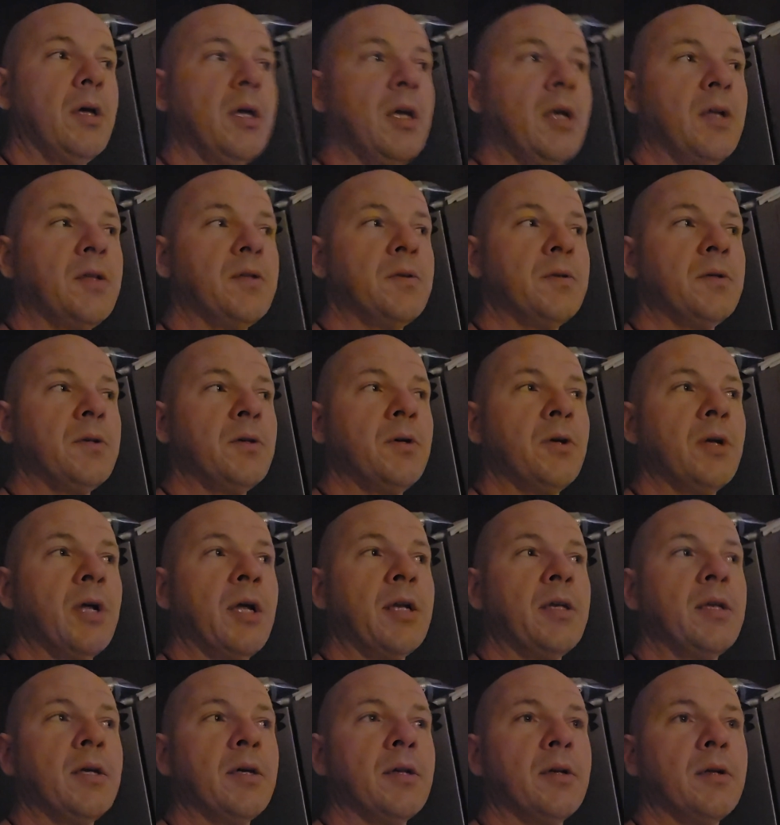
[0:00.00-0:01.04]
It's a good
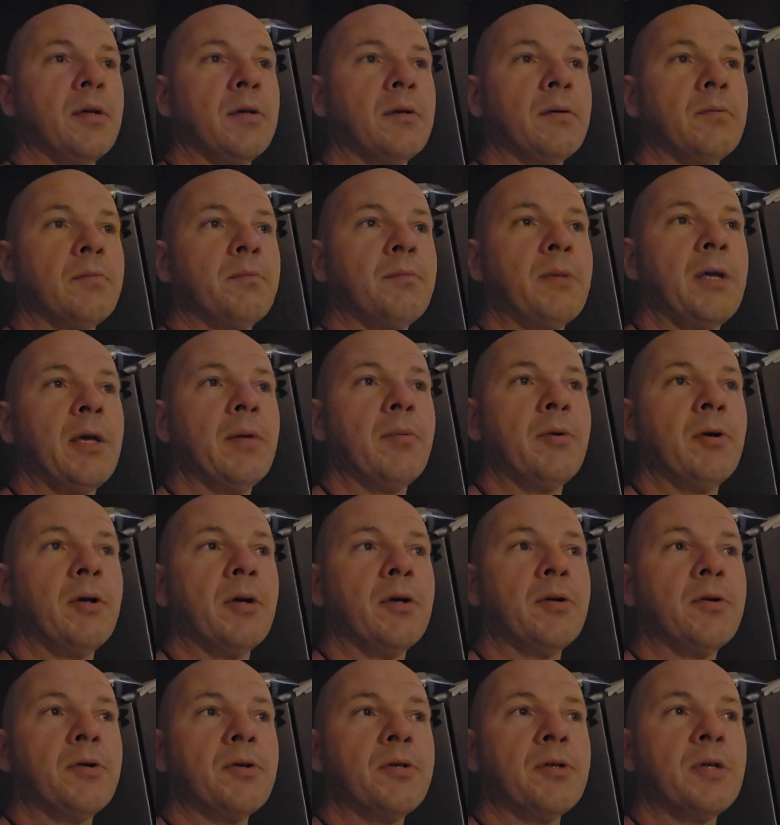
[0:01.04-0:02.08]
idea to be able to
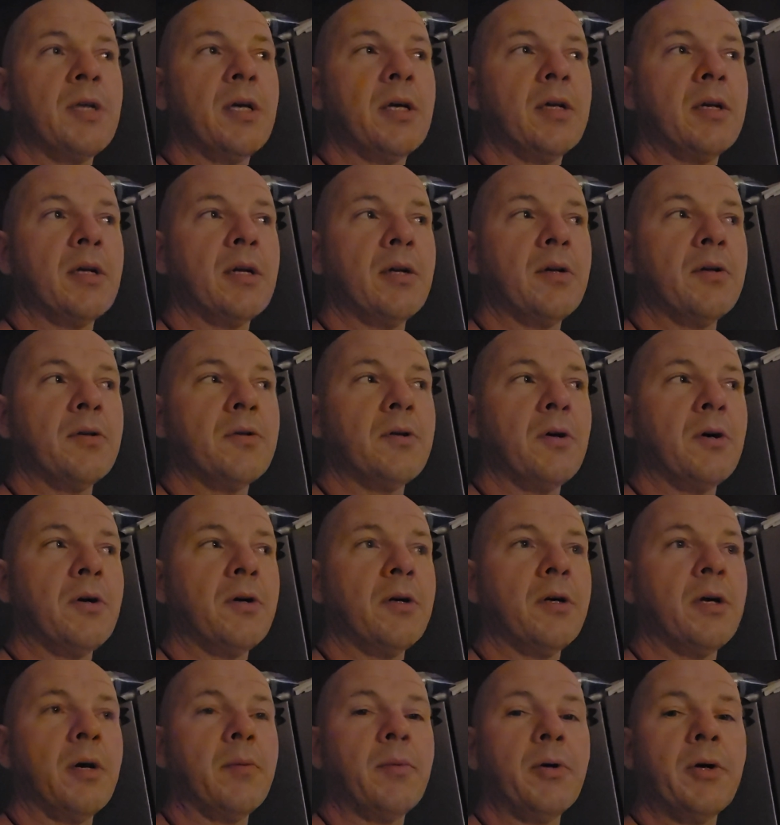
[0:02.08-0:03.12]
understand how to
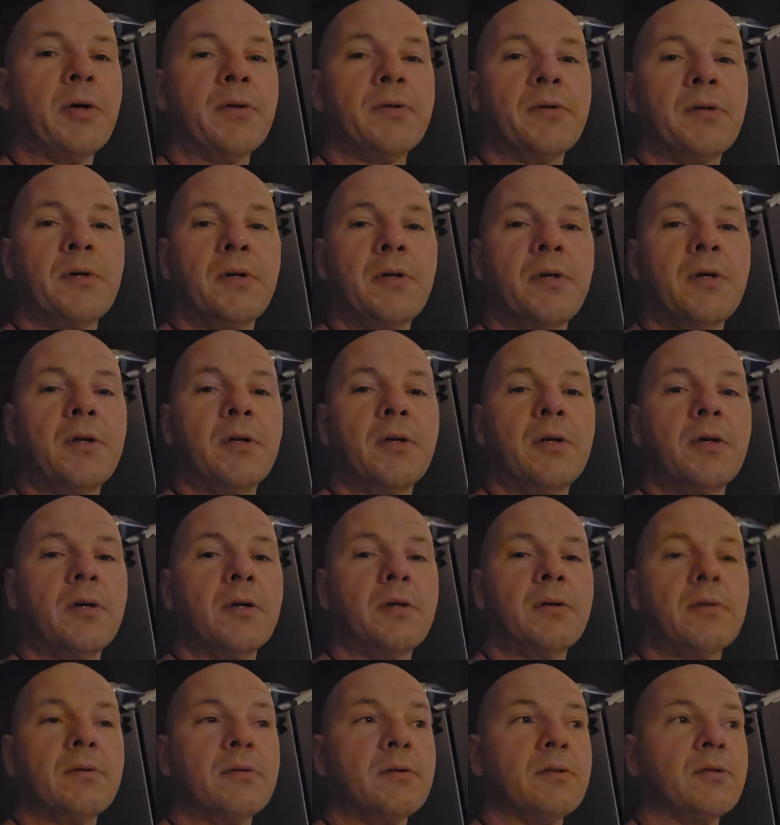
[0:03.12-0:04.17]
talk kamikaze
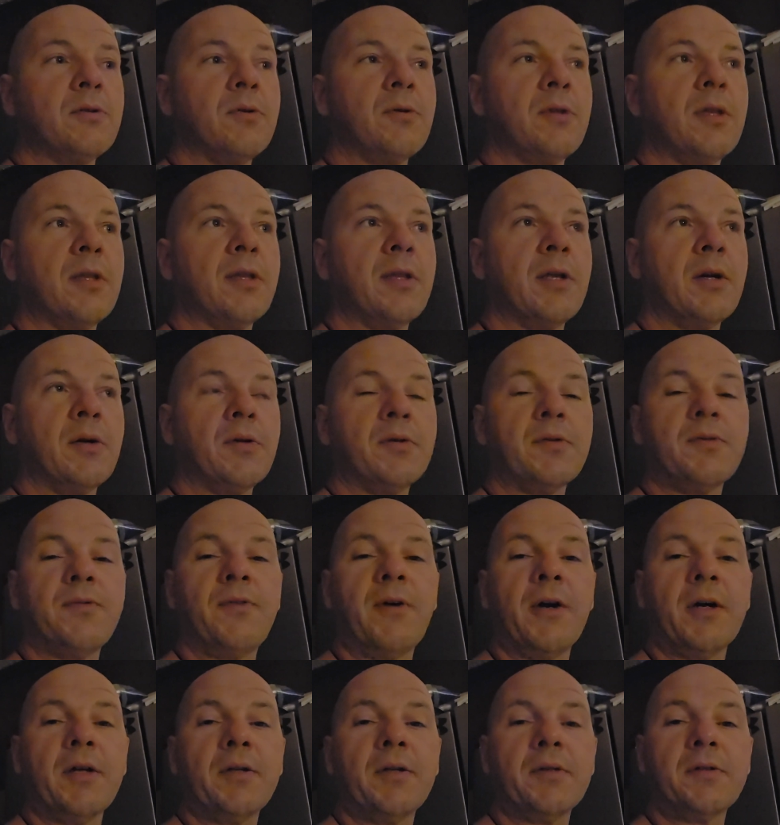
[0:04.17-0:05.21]
so that they don't
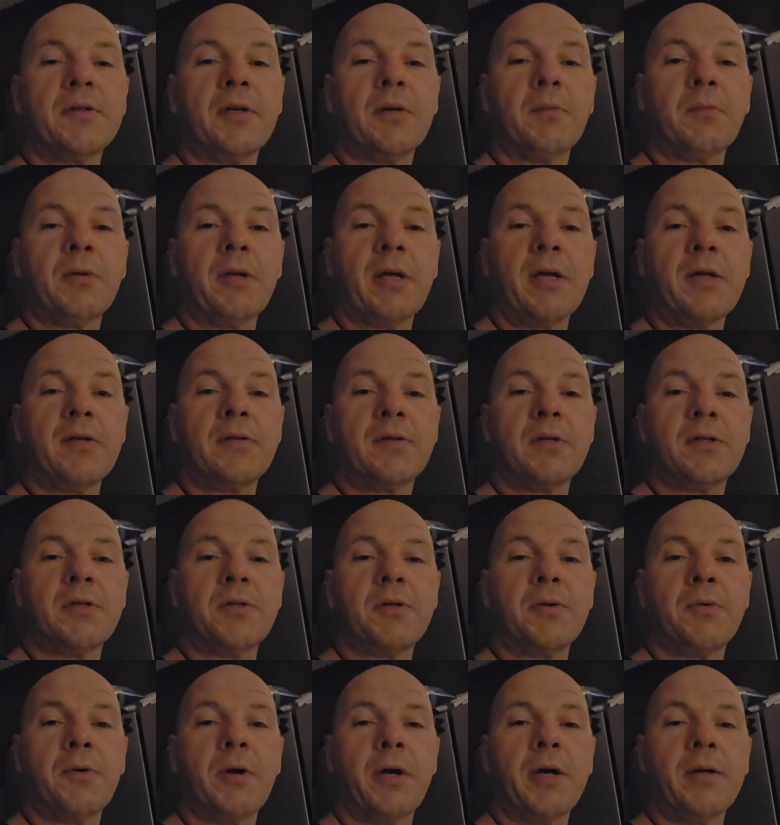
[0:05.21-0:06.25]
fucking send planes at
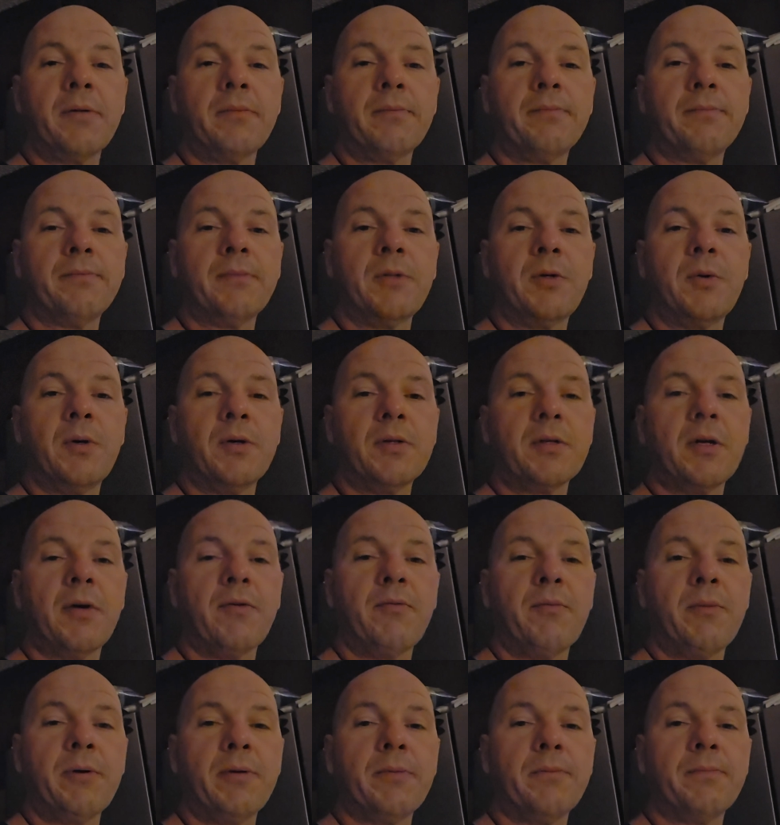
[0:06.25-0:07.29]
you, right? U.S.
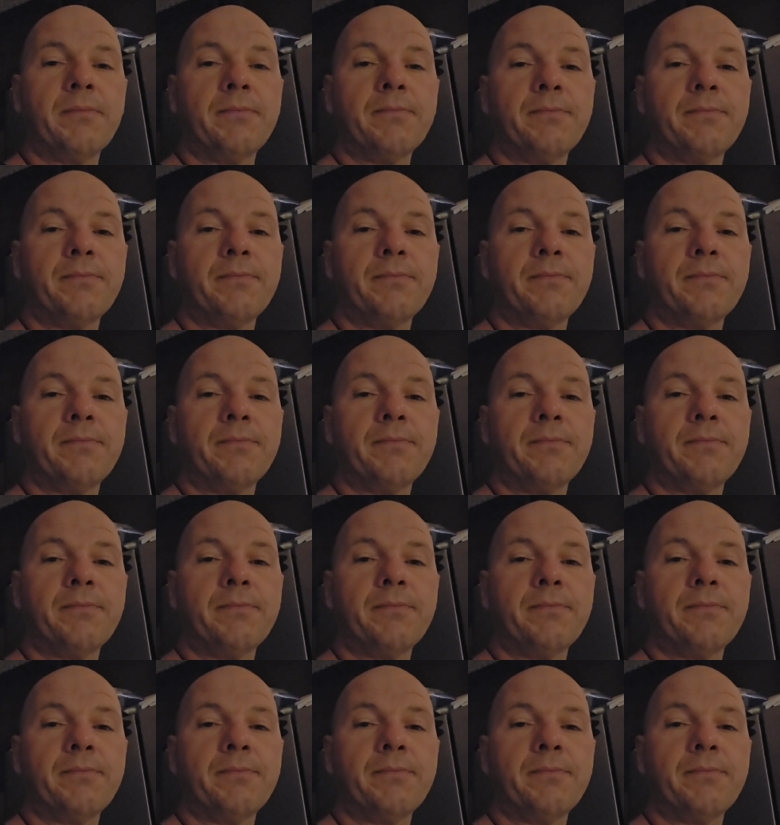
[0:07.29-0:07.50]
government.